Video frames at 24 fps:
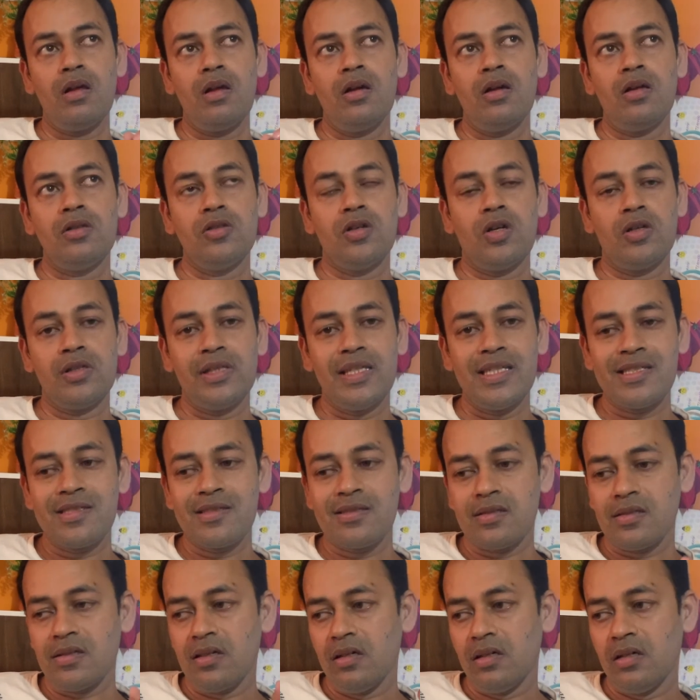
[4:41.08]
now
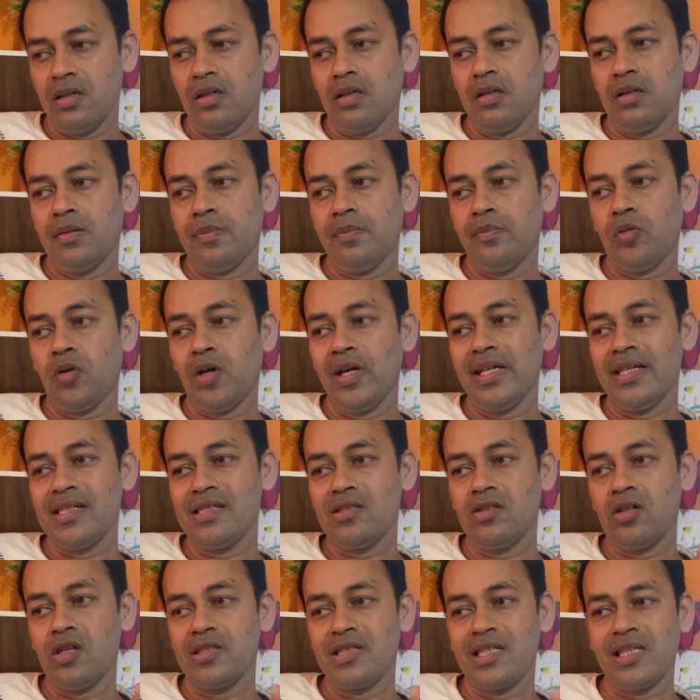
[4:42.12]
this point
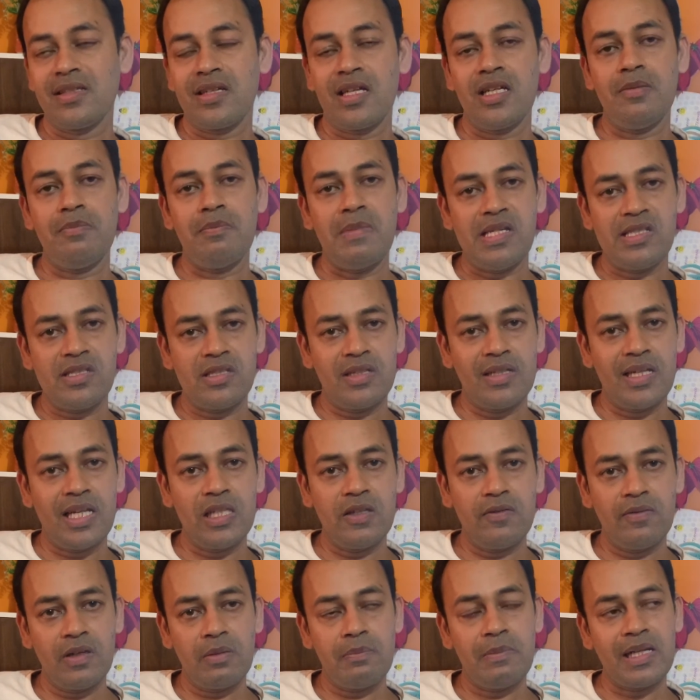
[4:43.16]
is not generally mentioned
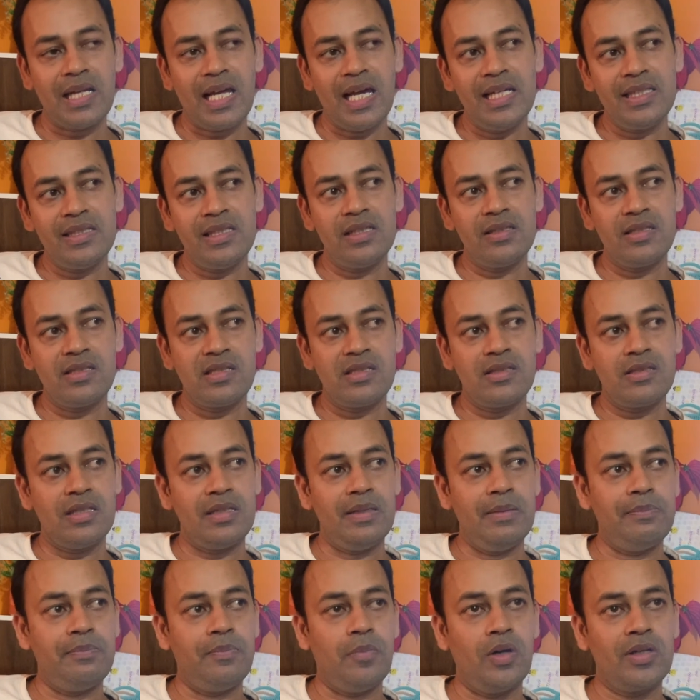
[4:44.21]
anywhere, but I think this is
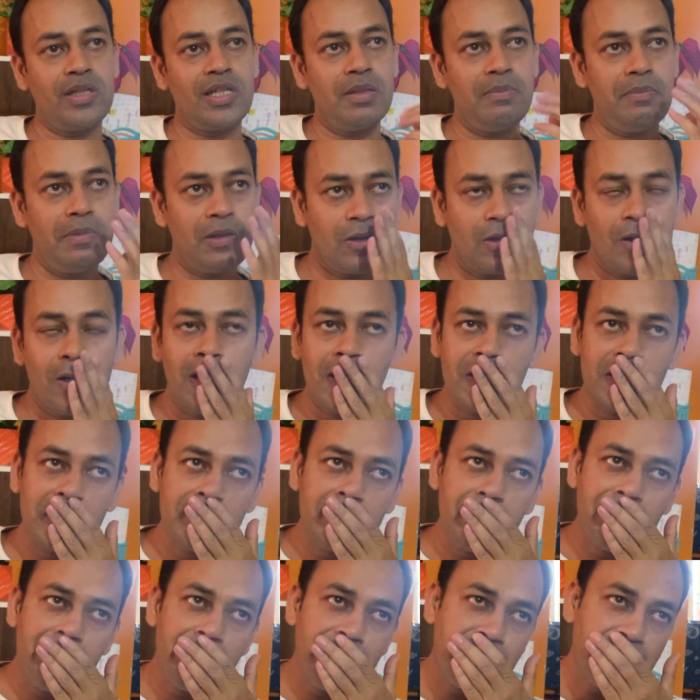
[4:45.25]
important because
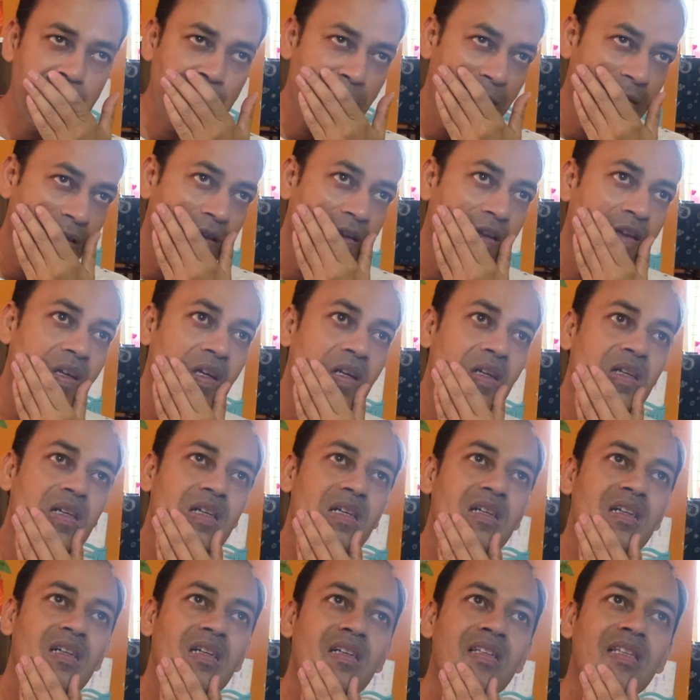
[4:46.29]

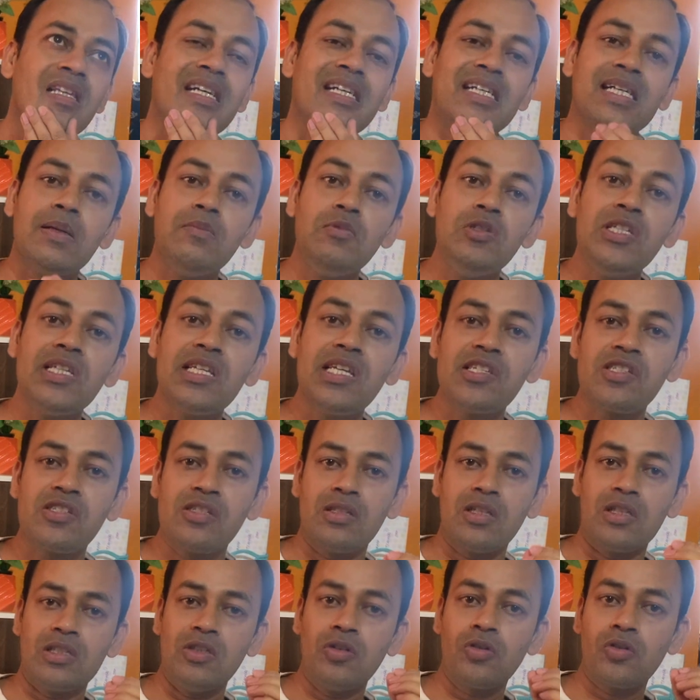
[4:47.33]
the communication,
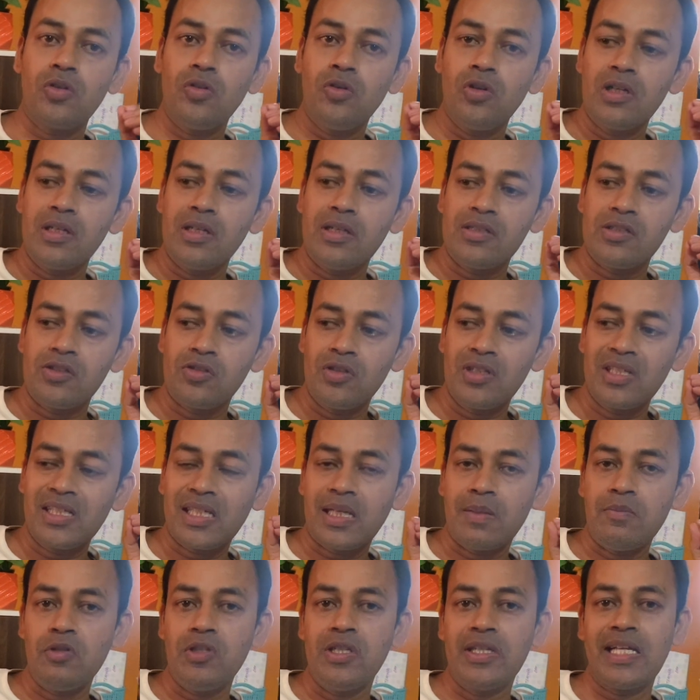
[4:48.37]
your code should
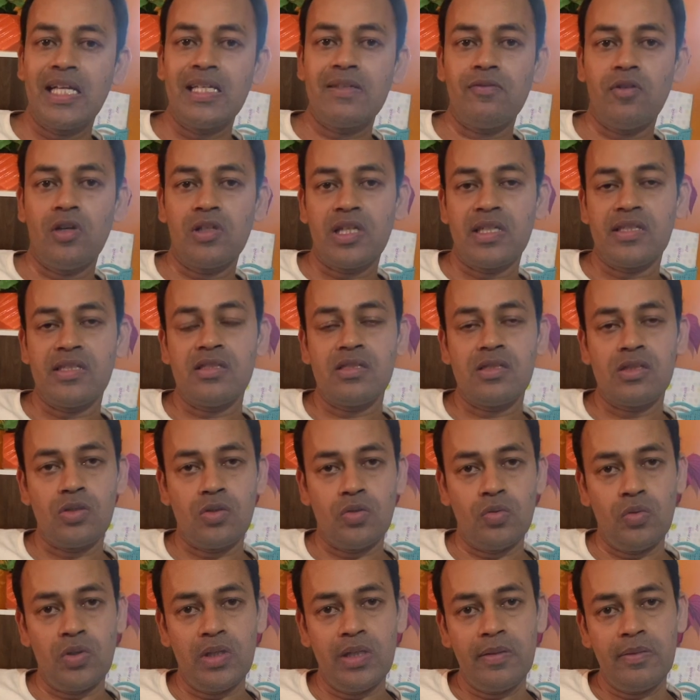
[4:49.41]
communicate what it is
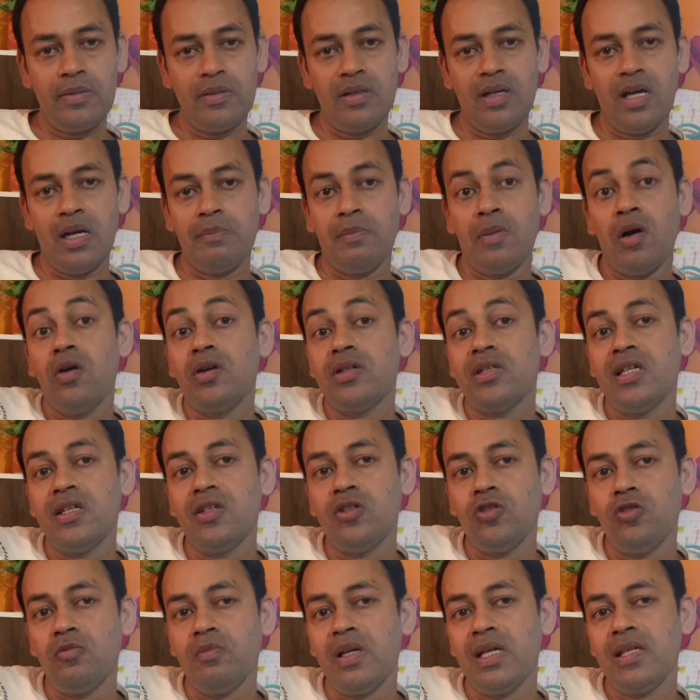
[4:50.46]
doing about the
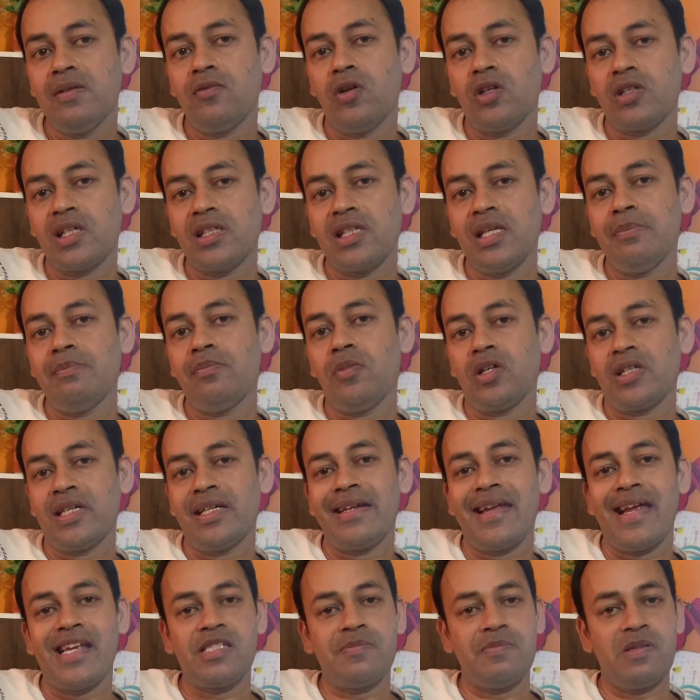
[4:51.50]
domain, what are the important
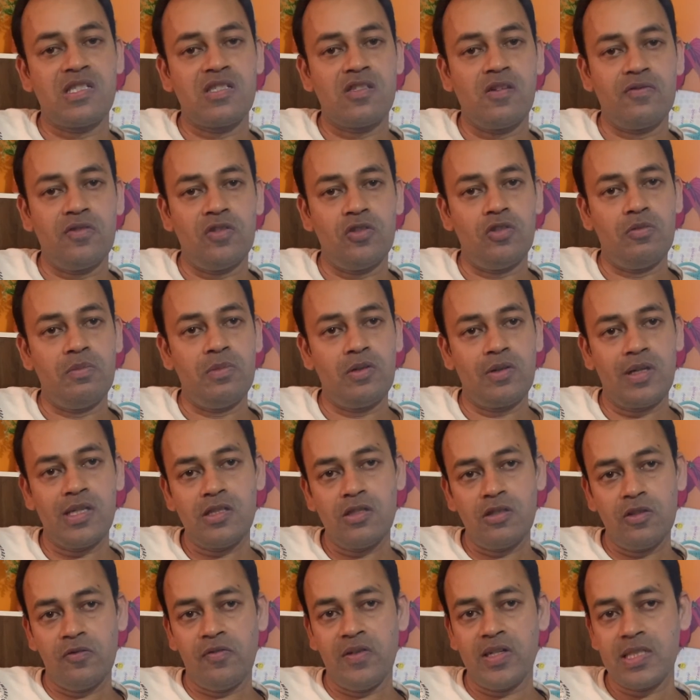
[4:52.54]
aspects of your domain. Okay, so
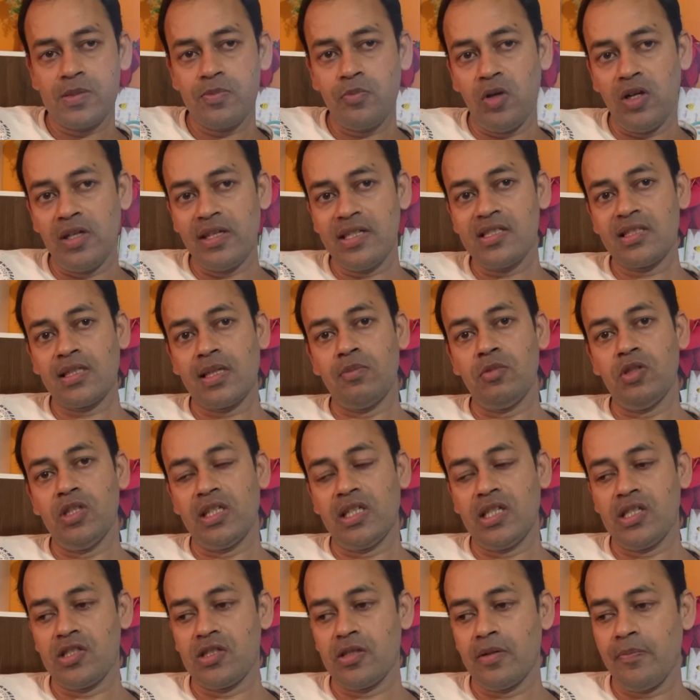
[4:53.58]
the first point is
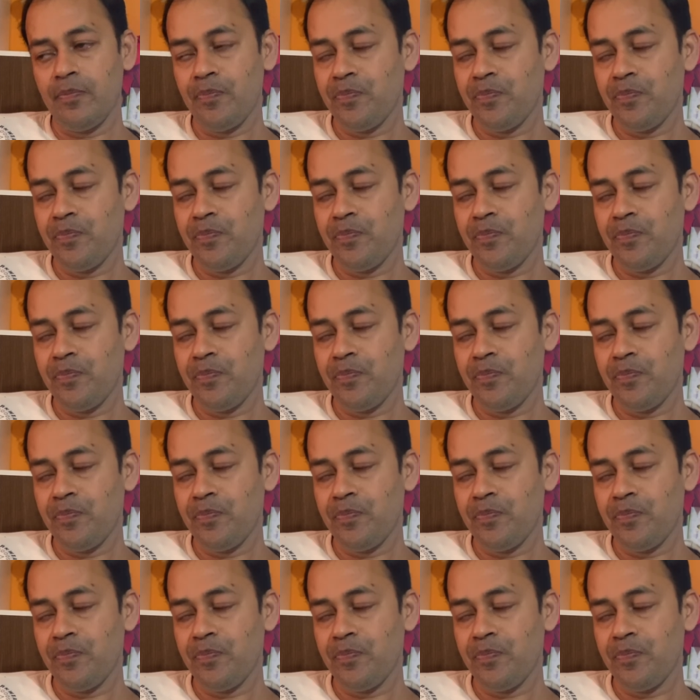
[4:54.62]
communication.